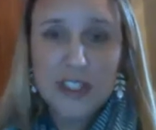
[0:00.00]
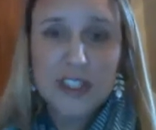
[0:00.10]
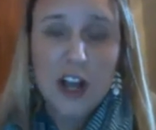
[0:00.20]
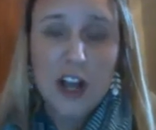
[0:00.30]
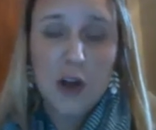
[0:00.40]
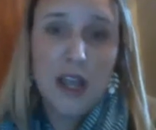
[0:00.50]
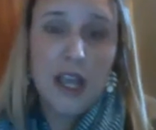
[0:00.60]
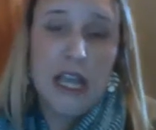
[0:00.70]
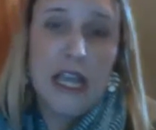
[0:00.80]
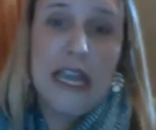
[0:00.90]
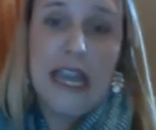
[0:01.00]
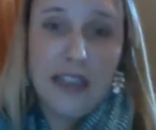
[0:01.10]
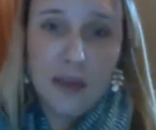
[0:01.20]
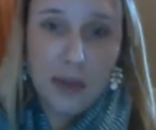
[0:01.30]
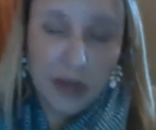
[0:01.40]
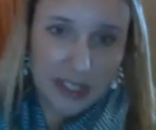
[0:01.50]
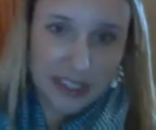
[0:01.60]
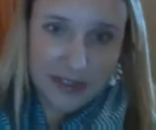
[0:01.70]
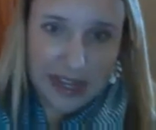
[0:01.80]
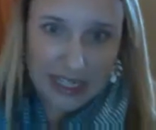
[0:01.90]
So, in the book, The
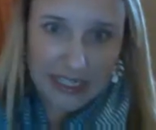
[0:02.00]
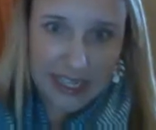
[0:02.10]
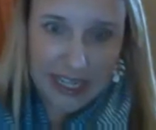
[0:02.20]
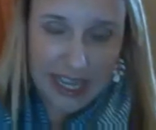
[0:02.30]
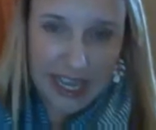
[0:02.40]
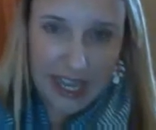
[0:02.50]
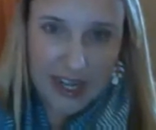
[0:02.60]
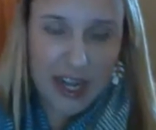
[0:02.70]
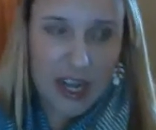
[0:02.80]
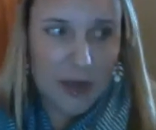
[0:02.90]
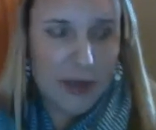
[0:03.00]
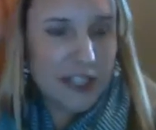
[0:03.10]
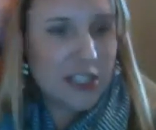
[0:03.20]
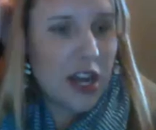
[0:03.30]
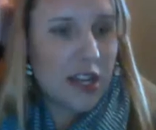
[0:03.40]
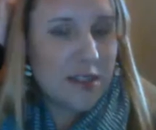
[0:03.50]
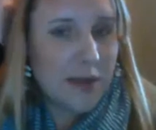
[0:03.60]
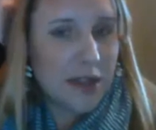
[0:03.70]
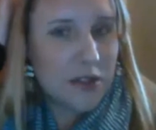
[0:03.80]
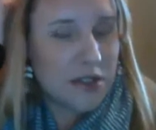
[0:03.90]
Defining Decade, it talks
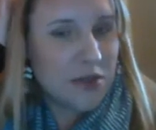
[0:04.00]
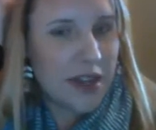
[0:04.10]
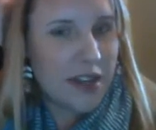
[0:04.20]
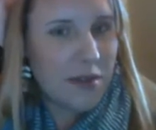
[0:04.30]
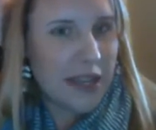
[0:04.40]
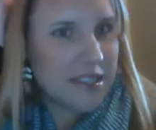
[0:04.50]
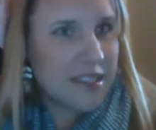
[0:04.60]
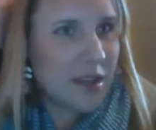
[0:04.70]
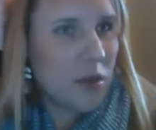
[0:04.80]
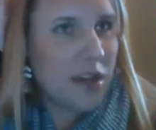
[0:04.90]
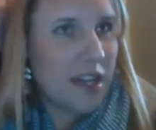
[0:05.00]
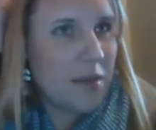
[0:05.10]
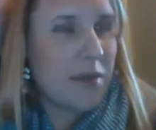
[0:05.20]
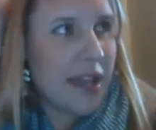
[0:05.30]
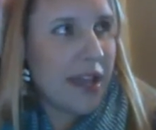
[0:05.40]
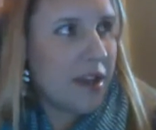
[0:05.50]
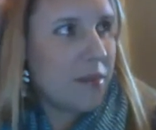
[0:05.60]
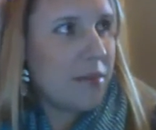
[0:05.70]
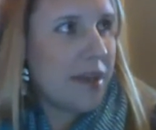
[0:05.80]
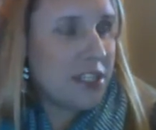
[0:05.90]
about, so it's written by someone, by
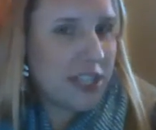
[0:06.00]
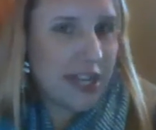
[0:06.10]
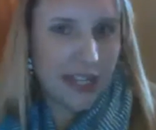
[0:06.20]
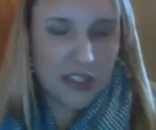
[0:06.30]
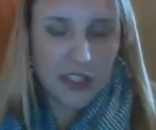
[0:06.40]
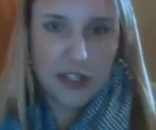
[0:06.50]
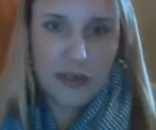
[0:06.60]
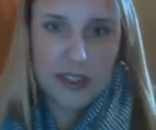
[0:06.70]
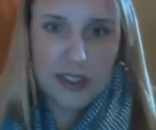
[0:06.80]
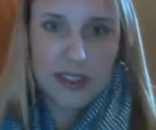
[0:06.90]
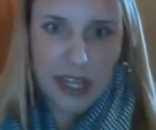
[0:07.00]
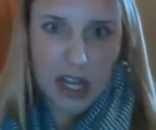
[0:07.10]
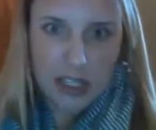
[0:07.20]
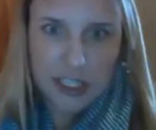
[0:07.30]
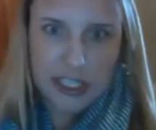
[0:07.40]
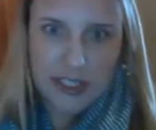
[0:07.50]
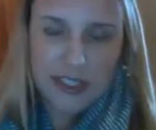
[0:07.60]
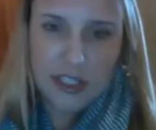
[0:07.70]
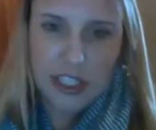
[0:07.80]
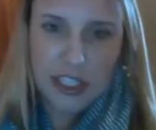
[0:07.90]
a Gen Xer who's a
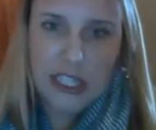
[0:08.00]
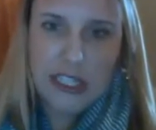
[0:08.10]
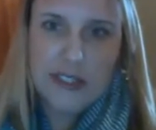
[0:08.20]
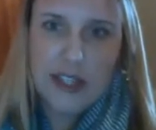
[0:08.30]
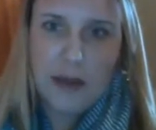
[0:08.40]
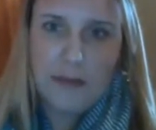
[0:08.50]
psychologist, and she's